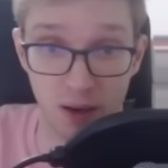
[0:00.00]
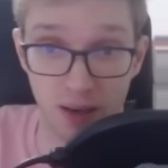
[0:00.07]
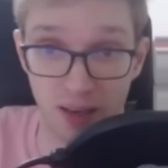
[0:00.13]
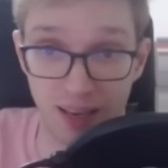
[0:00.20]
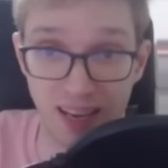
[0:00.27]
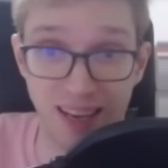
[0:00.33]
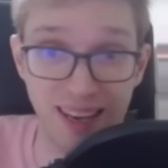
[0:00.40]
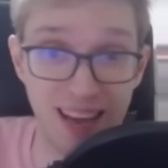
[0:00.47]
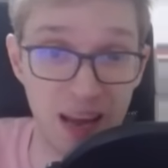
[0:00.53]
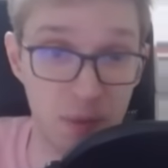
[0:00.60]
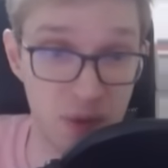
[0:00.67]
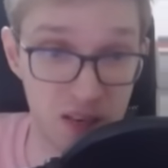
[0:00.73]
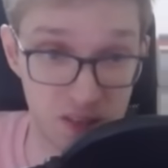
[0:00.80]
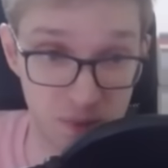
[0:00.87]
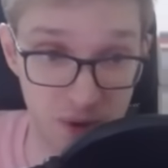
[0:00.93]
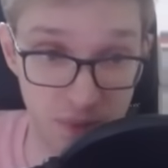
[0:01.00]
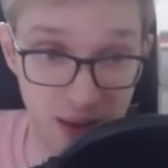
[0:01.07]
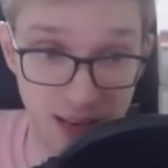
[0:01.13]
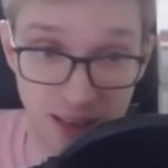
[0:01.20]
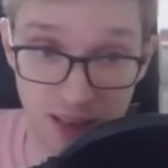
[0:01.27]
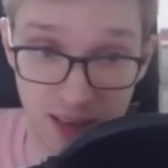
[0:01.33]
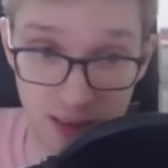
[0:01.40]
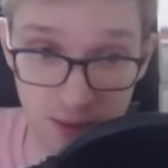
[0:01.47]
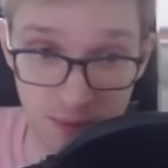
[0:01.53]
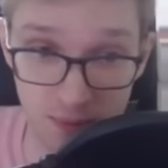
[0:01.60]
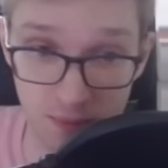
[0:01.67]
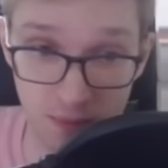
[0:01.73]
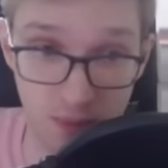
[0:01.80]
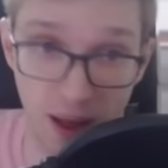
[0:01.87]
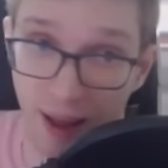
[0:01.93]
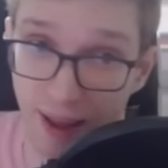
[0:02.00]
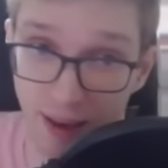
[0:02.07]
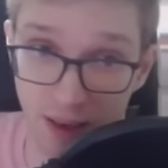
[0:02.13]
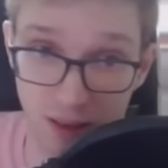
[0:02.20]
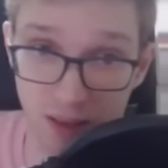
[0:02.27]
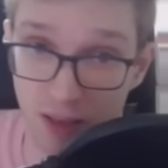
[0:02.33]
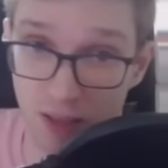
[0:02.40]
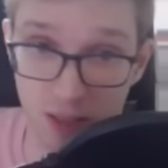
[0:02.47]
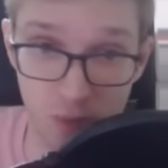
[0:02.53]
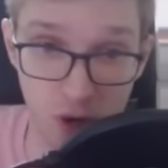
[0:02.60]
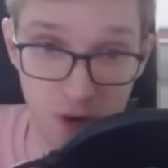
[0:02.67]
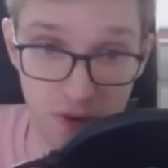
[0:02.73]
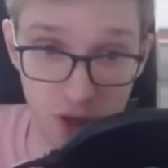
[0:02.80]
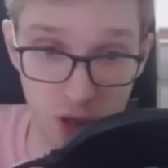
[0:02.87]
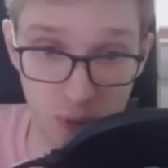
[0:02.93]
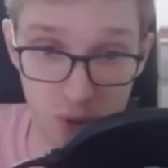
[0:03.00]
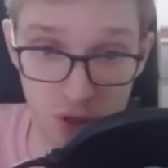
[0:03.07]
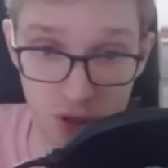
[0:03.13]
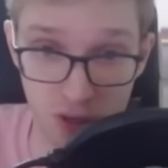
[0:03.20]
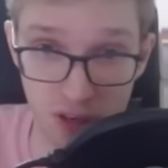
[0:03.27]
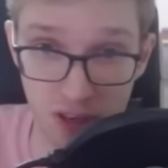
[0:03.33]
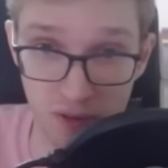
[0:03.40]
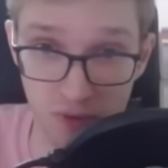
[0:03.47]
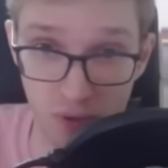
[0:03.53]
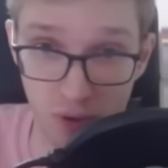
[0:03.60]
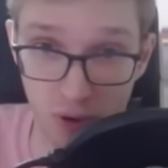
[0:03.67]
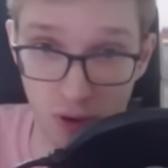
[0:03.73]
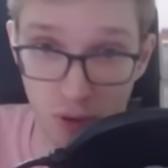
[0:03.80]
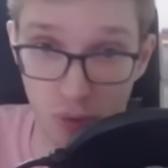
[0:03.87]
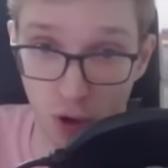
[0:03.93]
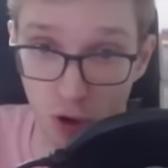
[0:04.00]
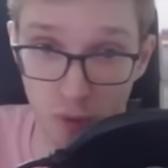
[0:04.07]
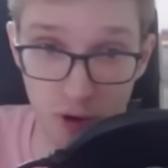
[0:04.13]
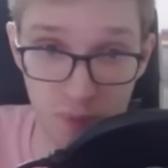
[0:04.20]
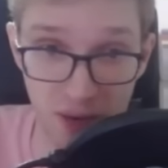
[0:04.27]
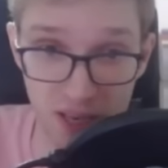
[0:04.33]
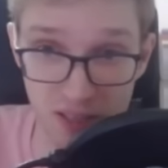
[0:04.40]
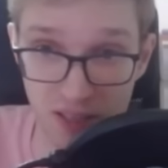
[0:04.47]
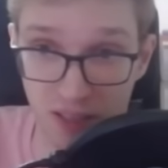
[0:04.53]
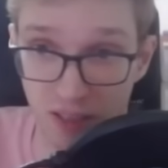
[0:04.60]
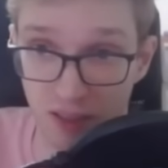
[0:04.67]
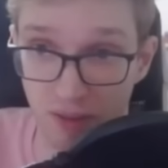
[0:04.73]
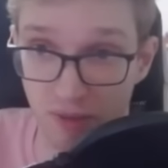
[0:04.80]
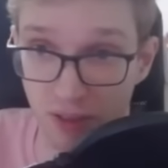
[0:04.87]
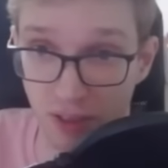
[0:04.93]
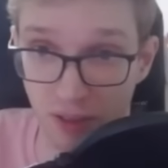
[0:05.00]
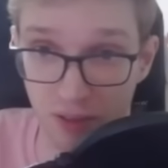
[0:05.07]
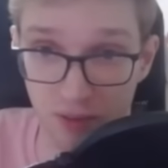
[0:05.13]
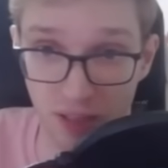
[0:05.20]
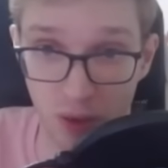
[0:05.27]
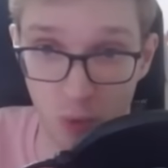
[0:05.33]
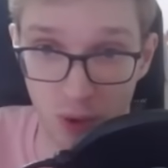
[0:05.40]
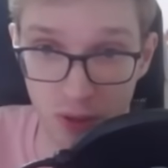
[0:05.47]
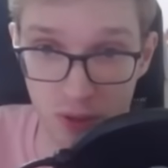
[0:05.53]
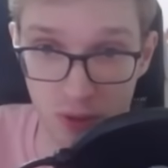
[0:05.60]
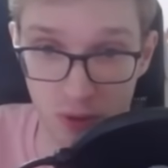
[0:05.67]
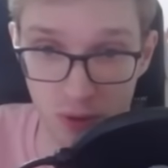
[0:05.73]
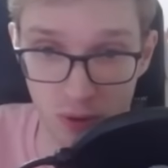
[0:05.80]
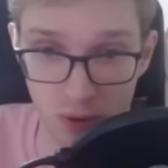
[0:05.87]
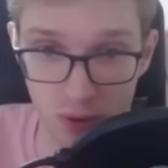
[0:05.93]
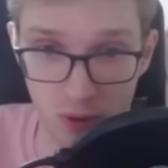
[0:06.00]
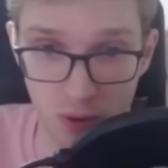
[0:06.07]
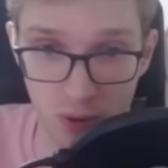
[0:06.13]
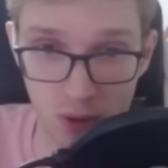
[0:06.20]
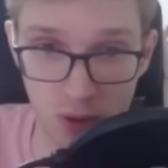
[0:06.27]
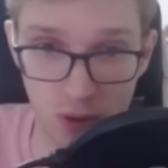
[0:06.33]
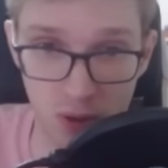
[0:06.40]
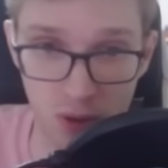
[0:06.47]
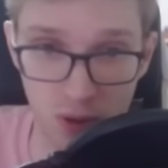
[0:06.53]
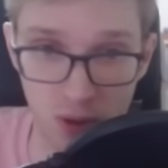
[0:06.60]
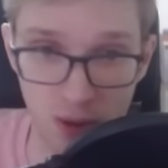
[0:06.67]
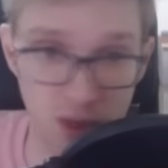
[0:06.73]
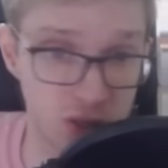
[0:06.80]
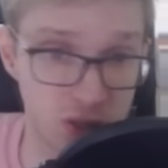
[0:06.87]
Kingambit has been baited in, and this is a perfect opportunity for Probopass to hit the field if they want to. Actually